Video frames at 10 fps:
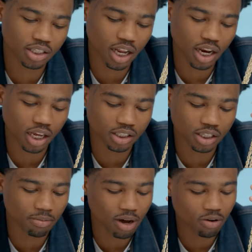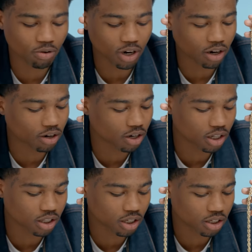It's not like something I wear or
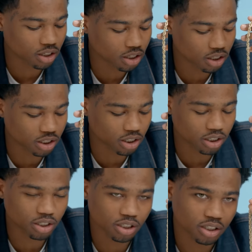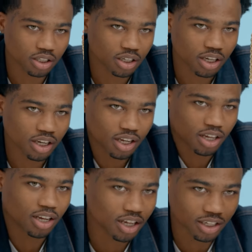nothing. It's just,
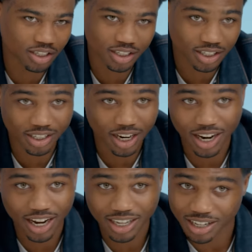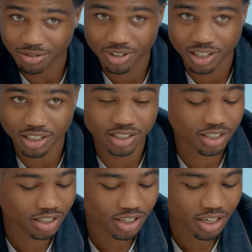it's just a chain I keep
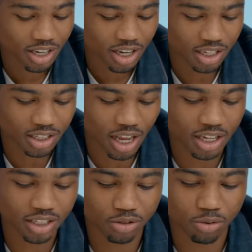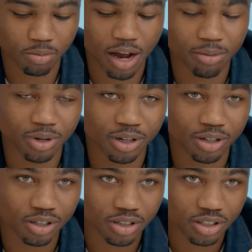because it's like, it just reminds me
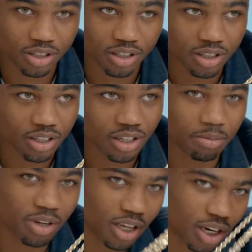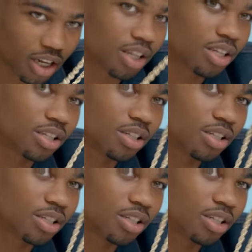of the beginning.